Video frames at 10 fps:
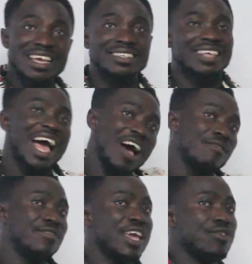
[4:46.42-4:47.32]
is
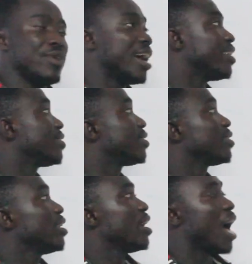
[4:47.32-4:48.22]
our
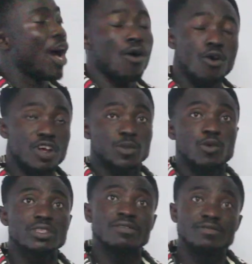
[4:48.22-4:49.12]
variance, our
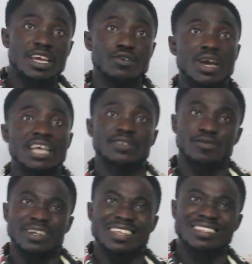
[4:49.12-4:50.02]
corresponding variance
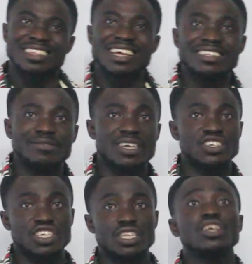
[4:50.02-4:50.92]
for the standard
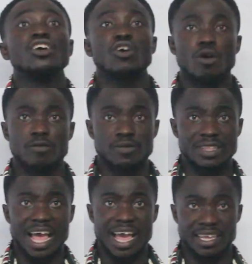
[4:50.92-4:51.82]
deviation of
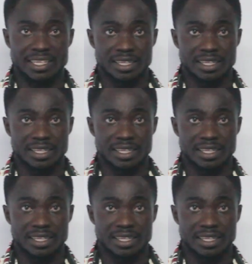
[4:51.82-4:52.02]
9.